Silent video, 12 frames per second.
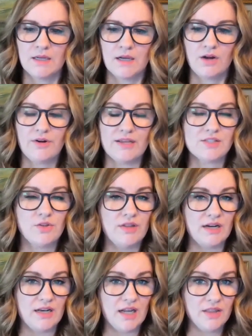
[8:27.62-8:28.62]
All right, so then
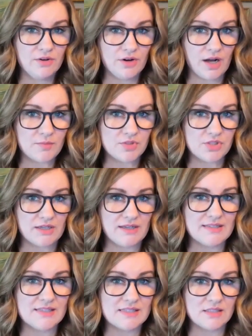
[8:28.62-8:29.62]
another option
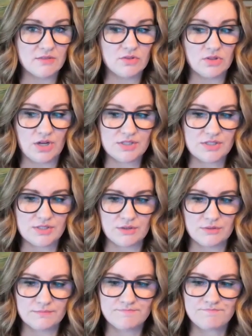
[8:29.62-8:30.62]
is a civil
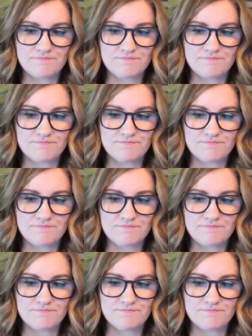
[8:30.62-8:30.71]
lawsuit.